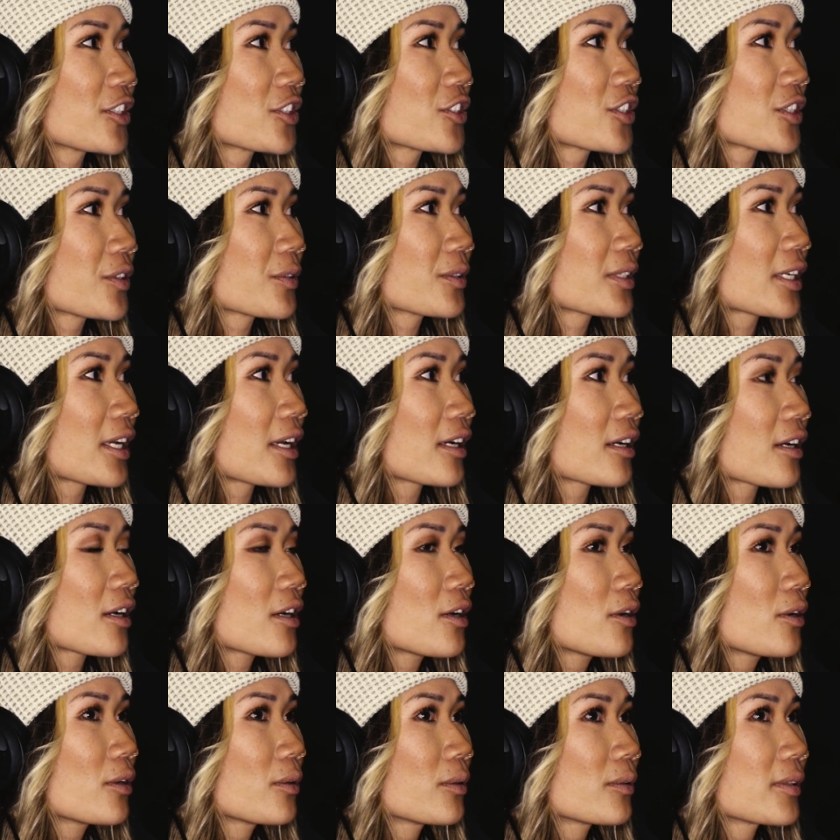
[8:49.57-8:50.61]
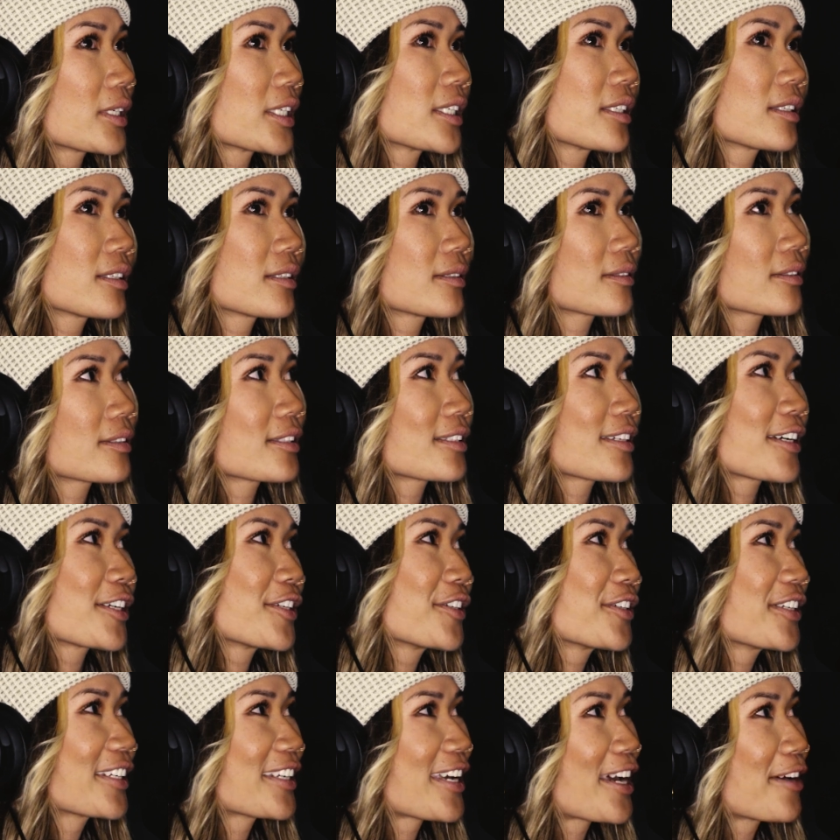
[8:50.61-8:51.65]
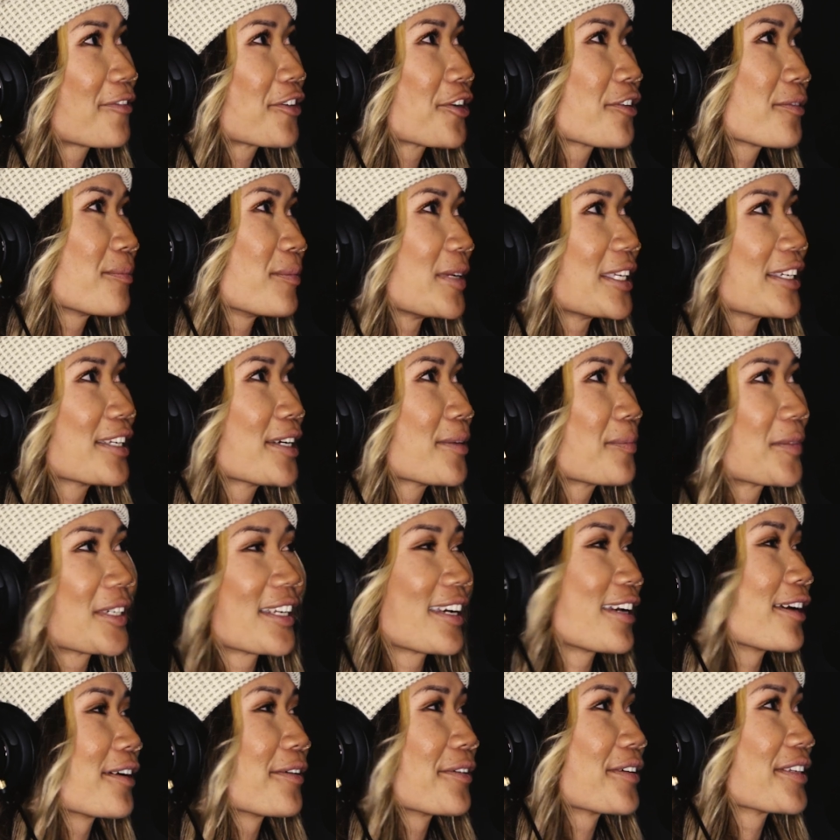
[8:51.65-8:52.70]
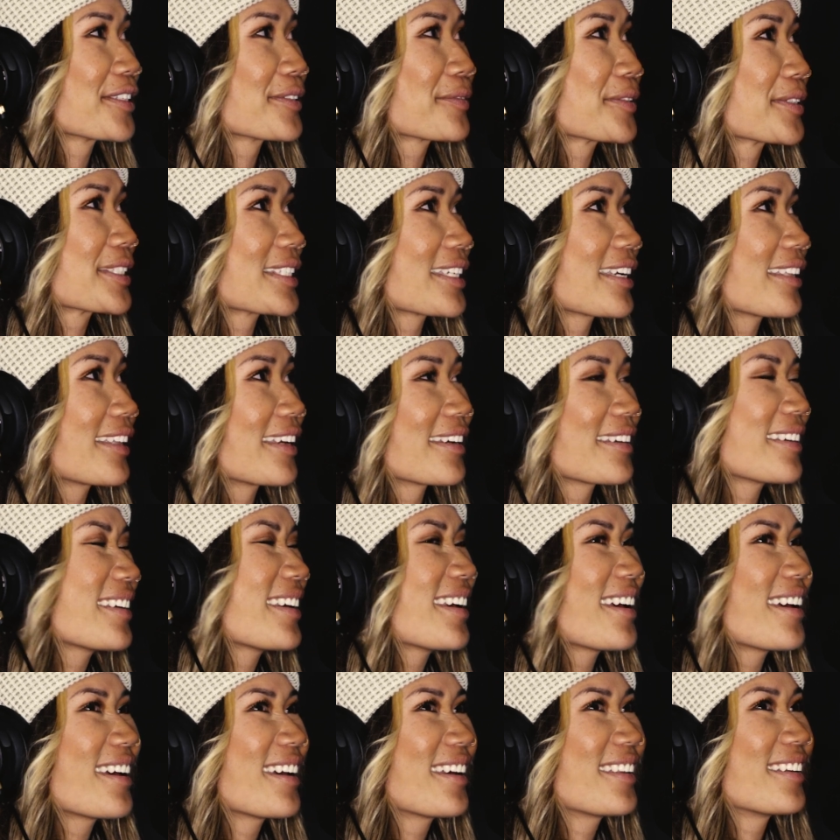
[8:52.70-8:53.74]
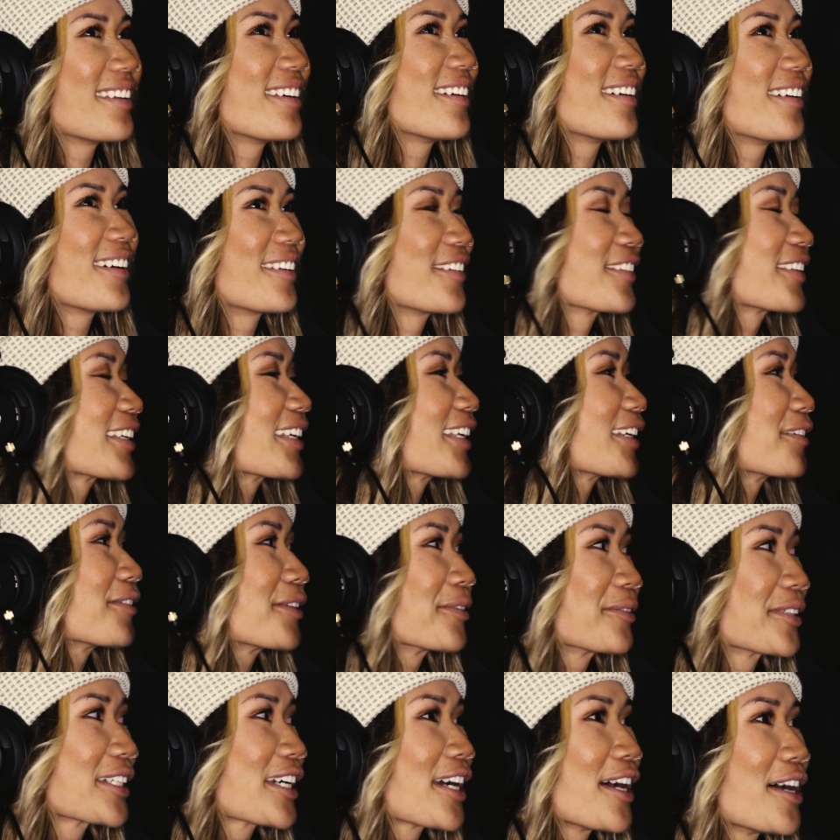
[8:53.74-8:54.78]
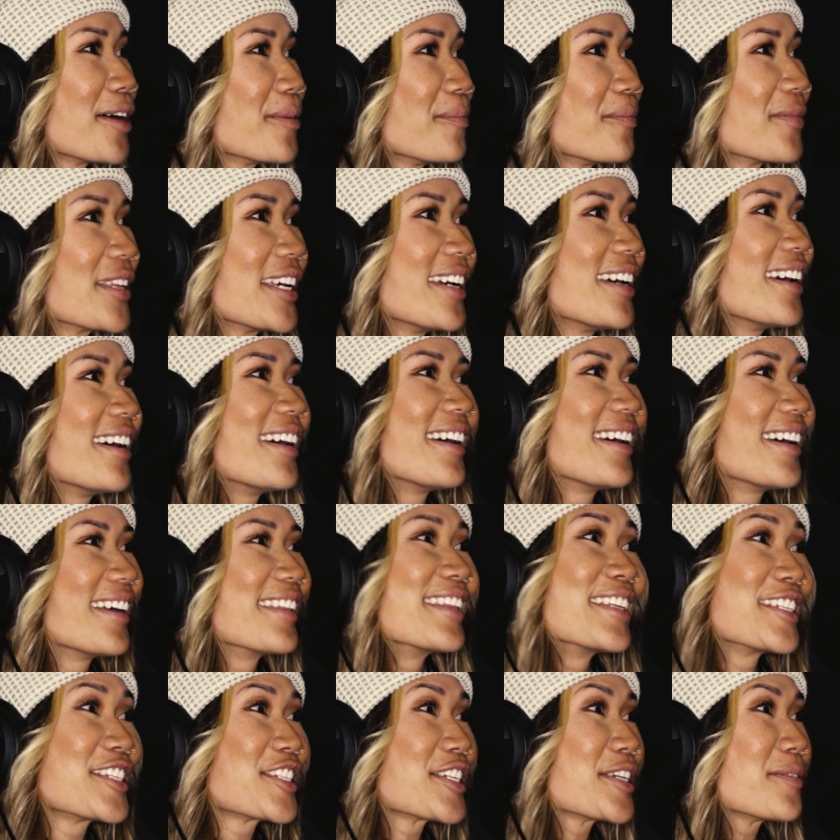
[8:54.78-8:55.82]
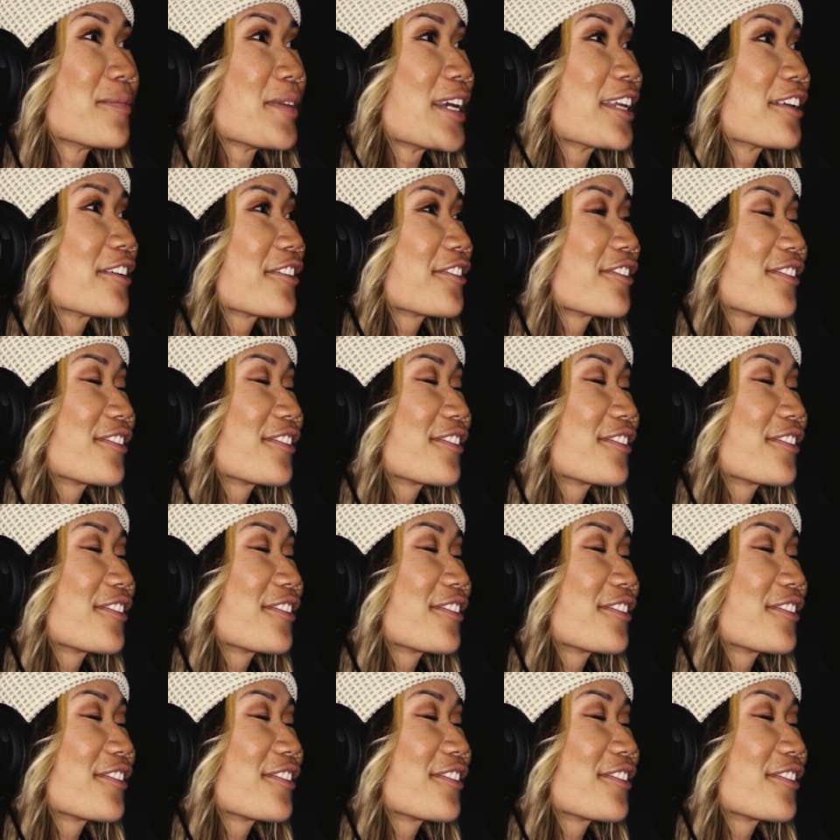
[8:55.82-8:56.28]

and she was like, oh, are you going to have your meetup? And I always would say like, yeah, no, I don't think anyone would come. And then she made a